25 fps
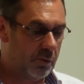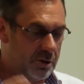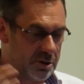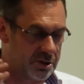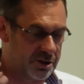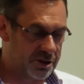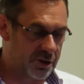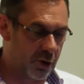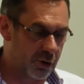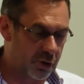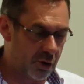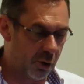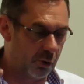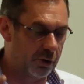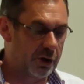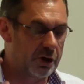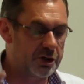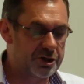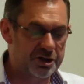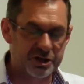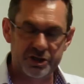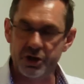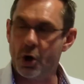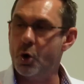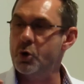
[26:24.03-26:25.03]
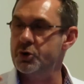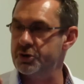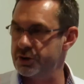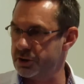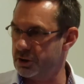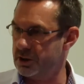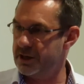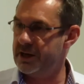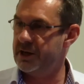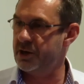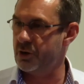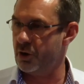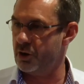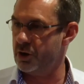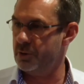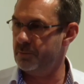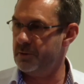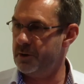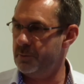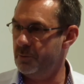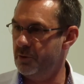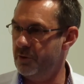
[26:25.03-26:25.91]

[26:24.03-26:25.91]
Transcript: so-called social economy